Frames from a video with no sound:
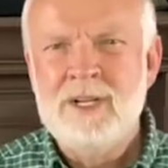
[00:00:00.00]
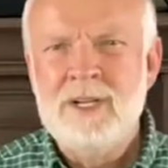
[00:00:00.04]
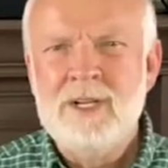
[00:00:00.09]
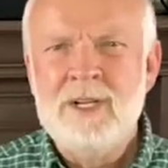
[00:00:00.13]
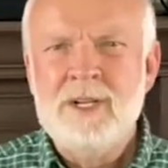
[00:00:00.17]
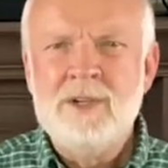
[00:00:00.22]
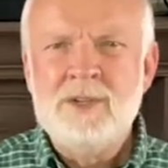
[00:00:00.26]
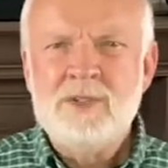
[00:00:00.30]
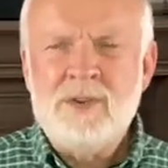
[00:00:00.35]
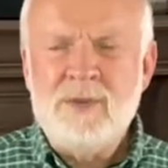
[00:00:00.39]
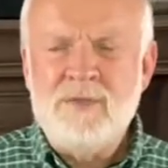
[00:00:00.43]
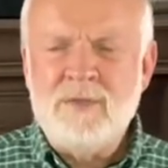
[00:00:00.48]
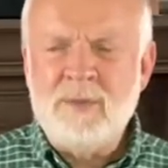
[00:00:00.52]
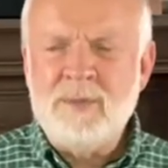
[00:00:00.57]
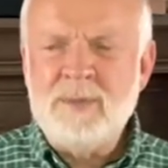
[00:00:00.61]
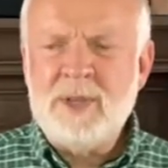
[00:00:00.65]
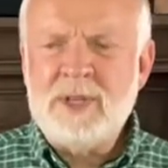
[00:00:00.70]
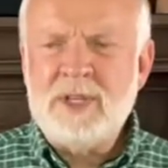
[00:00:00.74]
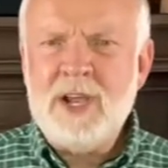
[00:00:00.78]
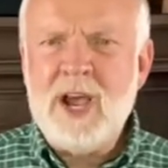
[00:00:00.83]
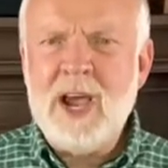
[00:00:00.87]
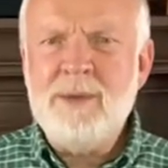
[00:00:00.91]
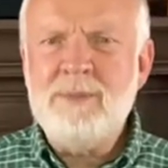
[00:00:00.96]
So from the
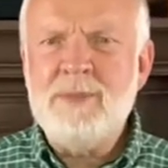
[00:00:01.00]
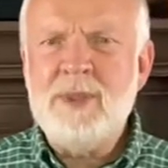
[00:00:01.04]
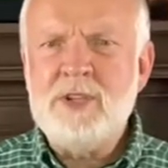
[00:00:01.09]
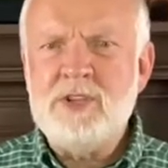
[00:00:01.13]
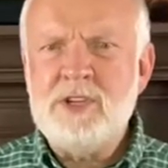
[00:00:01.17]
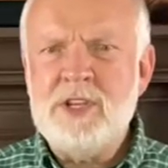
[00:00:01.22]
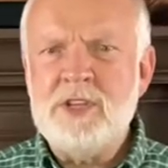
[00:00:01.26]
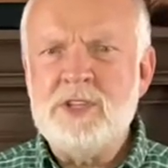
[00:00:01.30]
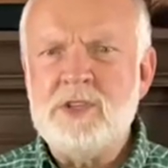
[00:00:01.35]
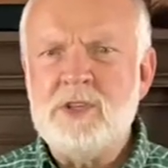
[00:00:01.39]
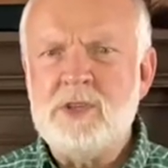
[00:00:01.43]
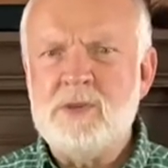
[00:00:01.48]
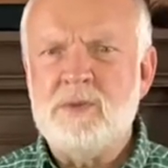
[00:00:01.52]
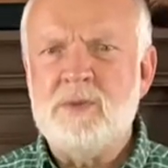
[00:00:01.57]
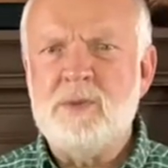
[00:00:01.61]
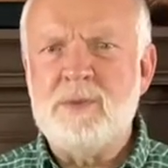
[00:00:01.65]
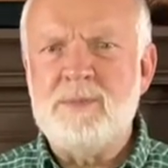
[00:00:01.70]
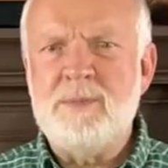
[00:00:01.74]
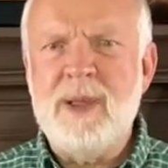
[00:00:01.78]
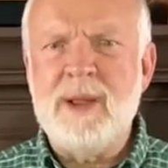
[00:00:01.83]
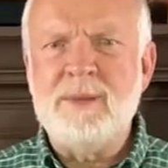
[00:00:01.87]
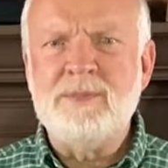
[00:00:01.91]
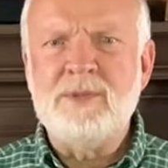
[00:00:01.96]
time that Jesus was
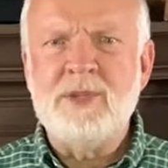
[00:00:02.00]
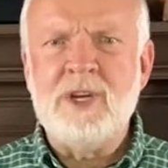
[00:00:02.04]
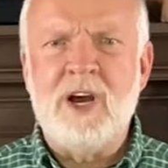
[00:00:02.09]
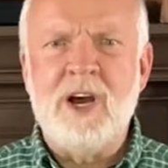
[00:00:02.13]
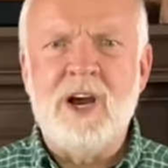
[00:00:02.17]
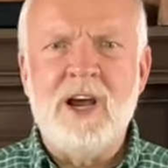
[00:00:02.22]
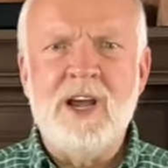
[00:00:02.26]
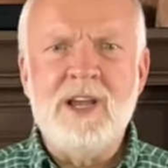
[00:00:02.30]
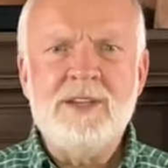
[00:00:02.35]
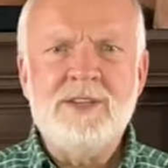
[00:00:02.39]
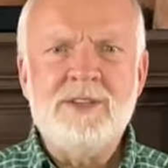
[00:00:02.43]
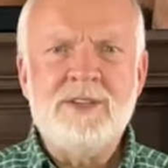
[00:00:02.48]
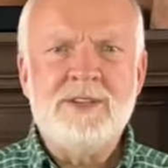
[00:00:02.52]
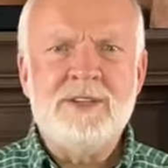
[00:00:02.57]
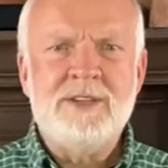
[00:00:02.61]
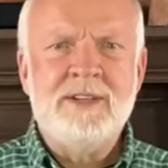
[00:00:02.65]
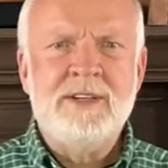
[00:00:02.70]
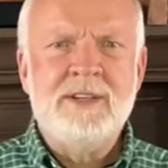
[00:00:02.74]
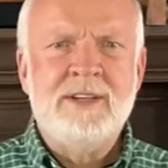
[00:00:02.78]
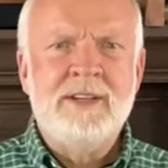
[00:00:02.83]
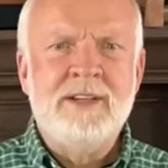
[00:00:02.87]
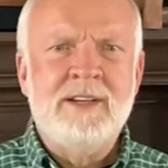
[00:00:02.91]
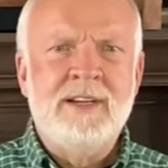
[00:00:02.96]
baptized,
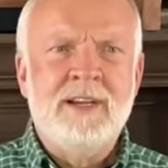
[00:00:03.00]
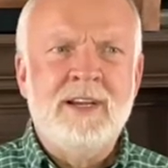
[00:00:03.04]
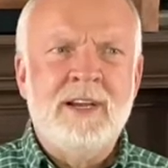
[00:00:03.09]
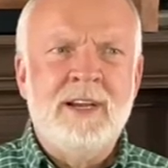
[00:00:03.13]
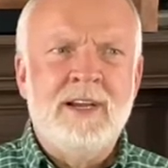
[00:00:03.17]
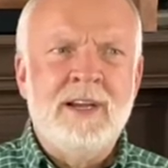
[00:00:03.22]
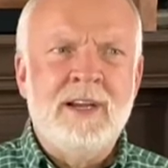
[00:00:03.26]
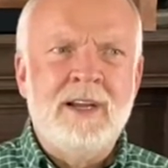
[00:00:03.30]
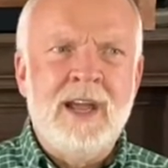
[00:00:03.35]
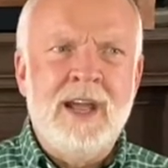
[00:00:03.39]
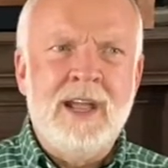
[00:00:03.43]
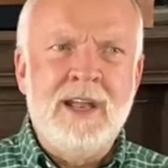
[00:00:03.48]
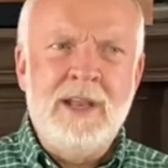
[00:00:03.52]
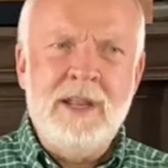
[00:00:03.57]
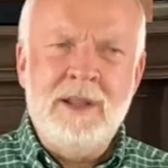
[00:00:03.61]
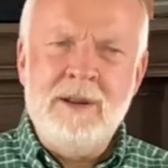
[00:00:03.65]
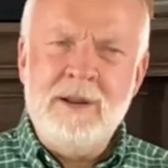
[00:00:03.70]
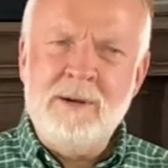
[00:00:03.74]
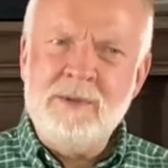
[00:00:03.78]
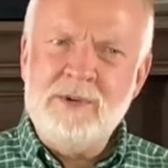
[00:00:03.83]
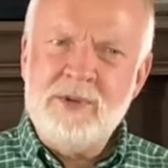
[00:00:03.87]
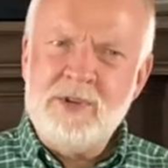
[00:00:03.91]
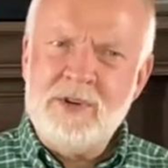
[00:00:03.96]
and then he
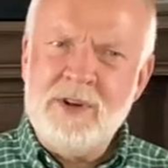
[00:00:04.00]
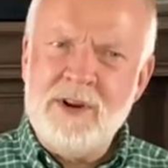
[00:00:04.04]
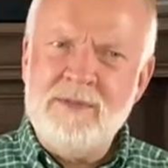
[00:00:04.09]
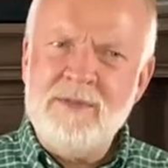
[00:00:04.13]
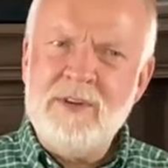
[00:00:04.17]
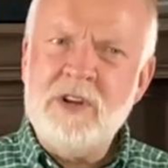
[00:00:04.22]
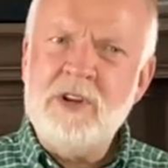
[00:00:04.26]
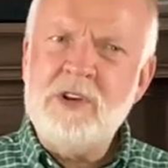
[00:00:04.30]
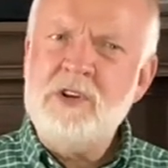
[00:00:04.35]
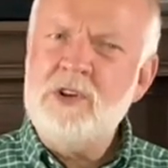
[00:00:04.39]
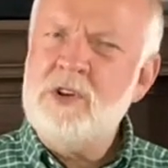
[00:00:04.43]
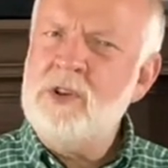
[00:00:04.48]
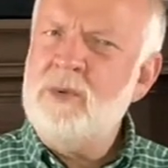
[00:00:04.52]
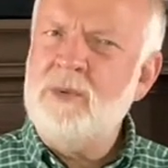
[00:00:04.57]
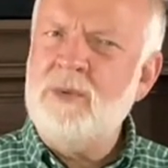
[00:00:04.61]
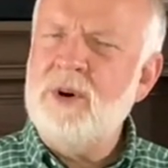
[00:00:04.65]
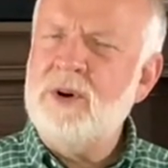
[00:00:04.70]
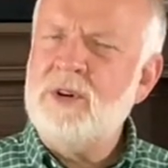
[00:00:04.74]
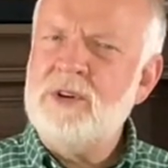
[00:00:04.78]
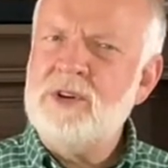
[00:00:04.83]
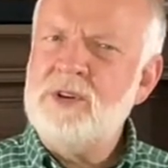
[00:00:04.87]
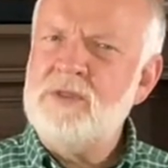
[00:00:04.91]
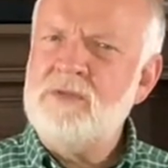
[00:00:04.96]
was driven into the
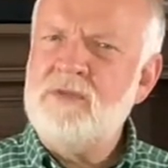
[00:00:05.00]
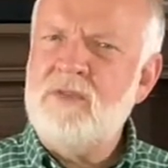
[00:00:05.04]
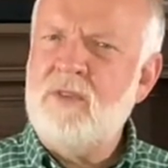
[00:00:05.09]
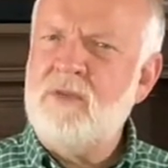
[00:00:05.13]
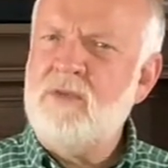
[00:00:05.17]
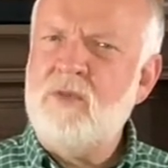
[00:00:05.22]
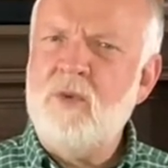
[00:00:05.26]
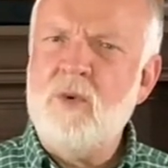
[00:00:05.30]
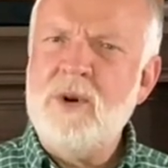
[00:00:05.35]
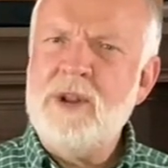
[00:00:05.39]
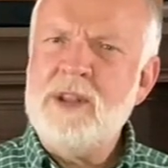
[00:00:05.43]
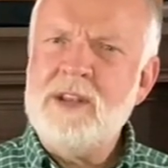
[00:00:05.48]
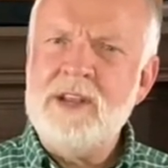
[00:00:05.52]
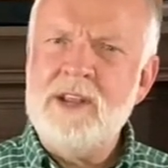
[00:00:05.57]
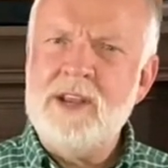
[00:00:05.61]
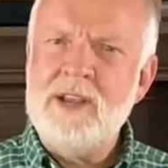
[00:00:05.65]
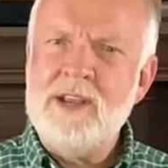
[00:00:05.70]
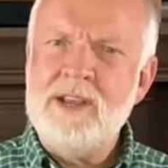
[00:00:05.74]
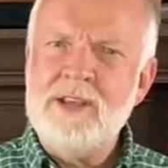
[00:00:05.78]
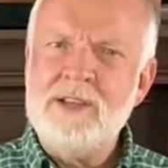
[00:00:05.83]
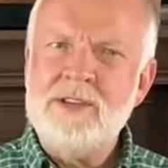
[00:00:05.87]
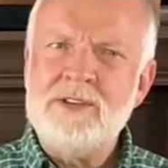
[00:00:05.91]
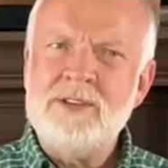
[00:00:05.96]
wilderness for 40
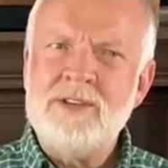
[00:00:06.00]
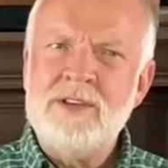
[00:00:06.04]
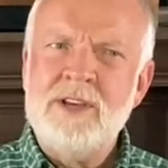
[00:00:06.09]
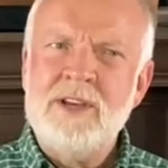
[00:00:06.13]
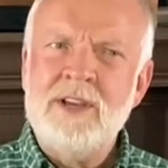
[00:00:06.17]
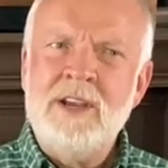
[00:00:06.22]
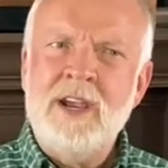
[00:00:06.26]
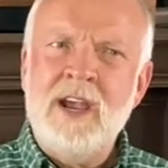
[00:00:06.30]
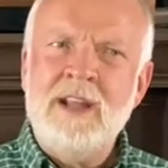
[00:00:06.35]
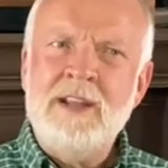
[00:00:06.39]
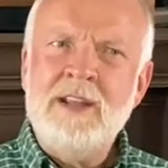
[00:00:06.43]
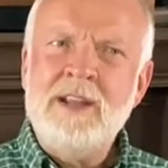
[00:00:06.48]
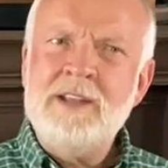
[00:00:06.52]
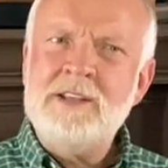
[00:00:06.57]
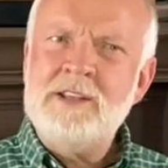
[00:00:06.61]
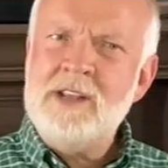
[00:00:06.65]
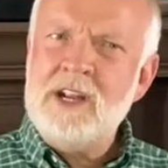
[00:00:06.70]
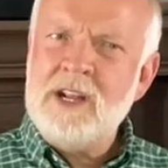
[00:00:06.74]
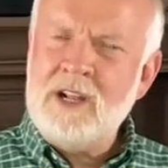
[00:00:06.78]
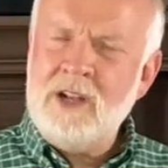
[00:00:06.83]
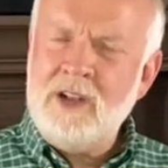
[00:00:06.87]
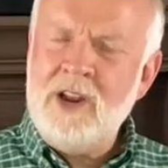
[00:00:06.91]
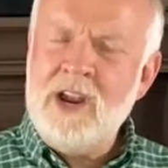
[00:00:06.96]
days, and he's
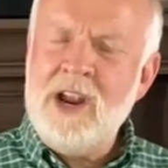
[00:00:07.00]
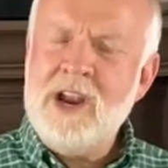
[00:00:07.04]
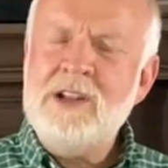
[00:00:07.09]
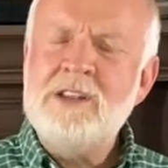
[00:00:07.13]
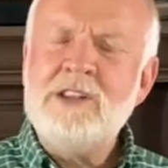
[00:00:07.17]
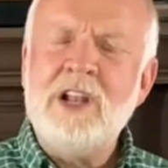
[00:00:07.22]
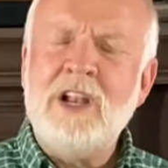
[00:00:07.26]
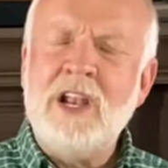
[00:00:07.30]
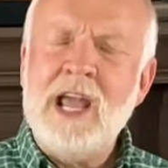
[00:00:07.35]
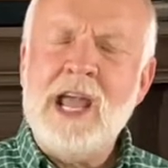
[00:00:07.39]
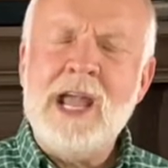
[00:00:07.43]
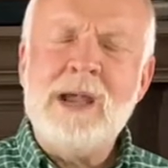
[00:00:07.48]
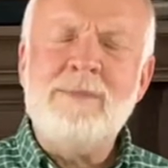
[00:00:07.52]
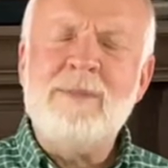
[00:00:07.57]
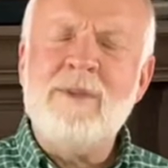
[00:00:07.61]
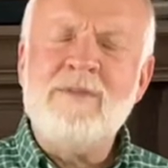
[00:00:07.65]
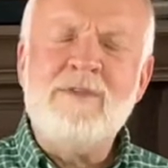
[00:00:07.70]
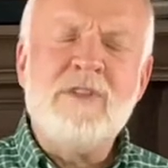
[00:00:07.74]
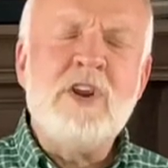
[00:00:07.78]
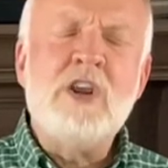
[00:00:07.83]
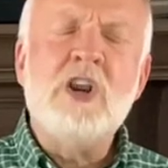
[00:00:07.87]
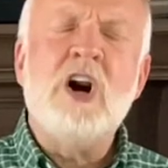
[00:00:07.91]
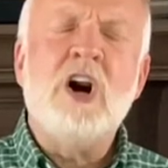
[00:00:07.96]
declared the Lamb
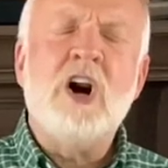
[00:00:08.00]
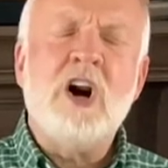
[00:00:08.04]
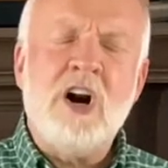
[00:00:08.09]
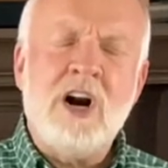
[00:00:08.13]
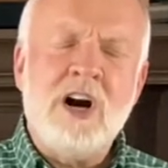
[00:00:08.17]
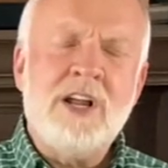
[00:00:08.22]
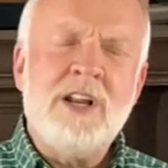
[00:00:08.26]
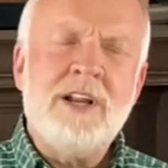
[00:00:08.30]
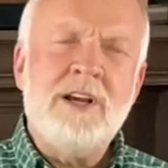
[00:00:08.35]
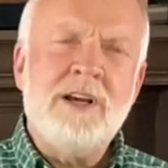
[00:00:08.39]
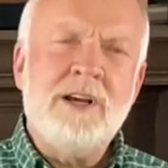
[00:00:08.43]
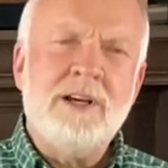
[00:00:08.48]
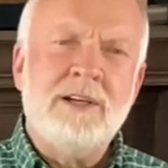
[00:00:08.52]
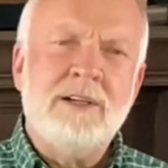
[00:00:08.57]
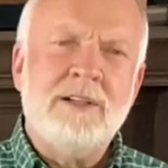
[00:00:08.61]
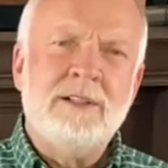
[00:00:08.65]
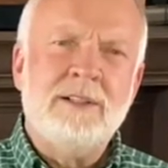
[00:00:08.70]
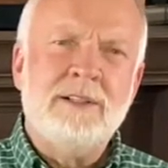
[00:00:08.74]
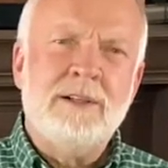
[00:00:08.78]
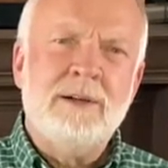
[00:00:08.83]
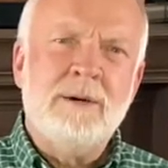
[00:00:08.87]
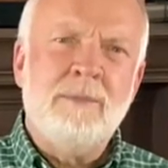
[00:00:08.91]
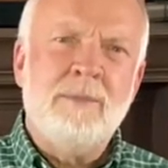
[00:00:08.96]
of God
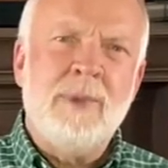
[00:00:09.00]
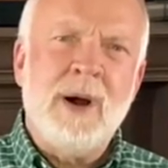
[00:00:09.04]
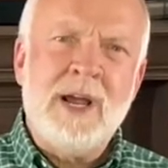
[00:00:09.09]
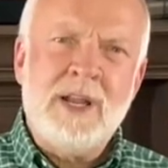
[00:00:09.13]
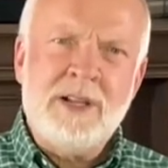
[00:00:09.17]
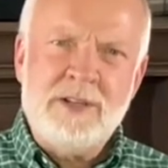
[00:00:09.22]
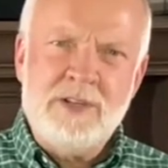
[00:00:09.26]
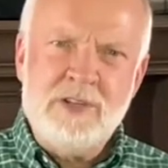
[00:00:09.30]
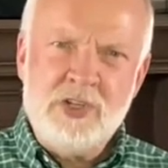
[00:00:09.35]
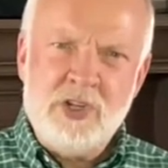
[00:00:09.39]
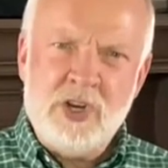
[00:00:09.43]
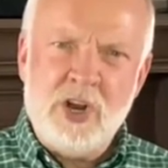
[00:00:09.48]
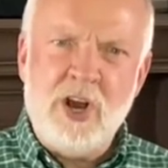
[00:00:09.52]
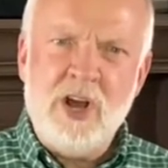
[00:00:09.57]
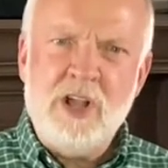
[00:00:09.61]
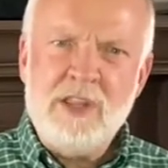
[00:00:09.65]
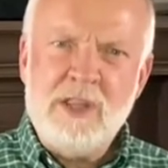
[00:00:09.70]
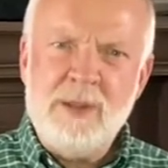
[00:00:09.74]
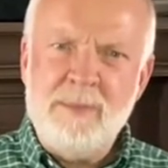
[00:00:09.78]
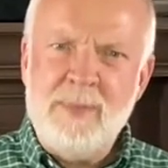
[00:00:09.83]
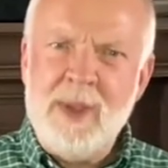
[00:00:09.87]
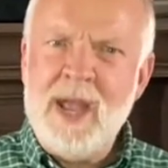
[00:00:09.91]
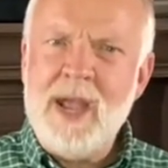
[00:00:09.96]
by John
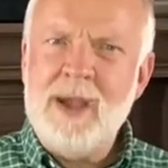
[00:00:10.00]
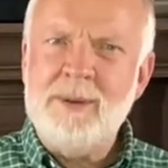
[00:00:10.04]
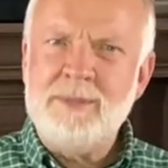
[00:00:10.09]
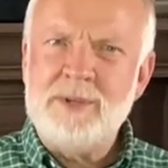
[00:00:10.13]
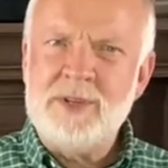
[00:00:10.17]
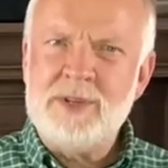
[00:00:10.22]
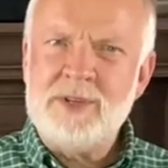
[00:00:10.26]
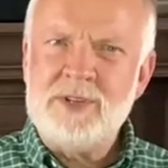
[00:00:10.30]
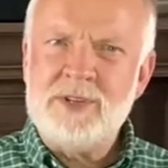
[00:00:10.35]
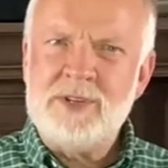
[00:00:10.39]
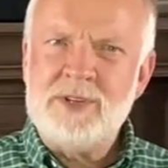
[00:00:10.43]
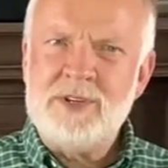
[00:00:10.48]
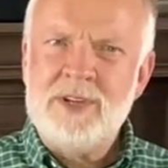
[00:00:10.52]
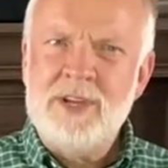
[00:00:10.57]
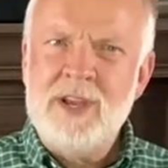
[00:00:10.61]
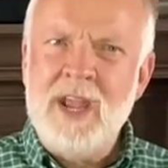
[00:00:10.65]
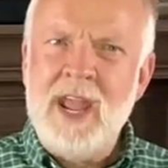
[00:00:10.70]
the Baptist.